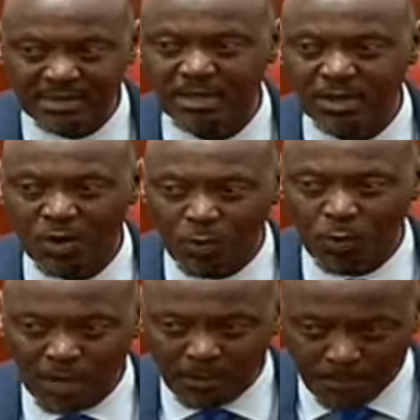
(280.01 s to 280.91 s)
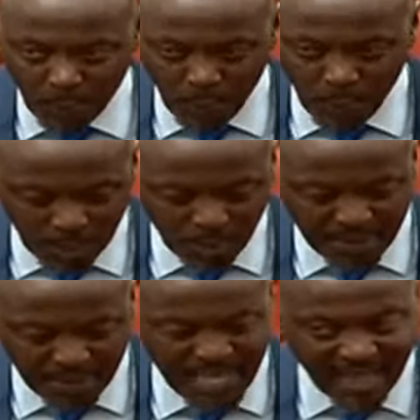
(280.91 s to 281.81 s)
will be at
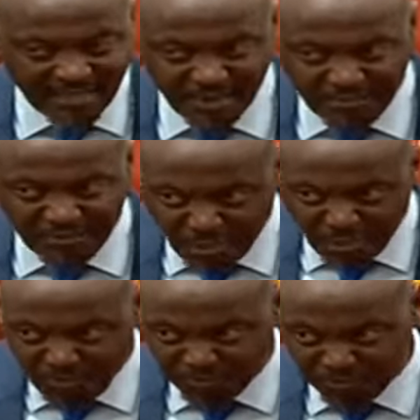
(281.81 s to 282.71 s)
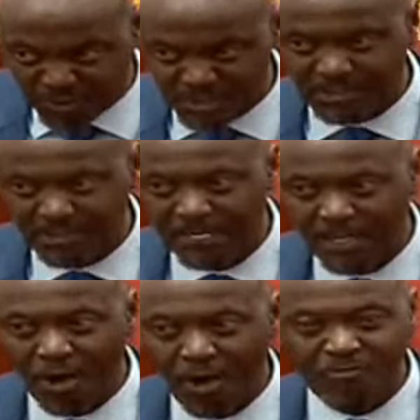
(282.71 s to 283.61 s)
the forefront of
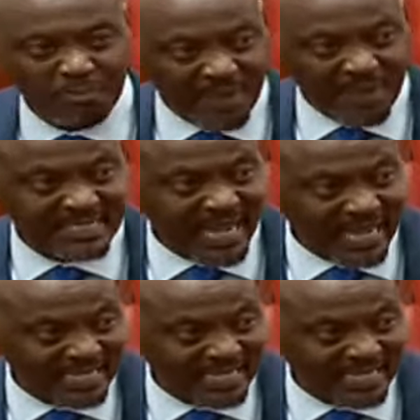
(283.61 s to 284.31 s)
Mr. Kaja's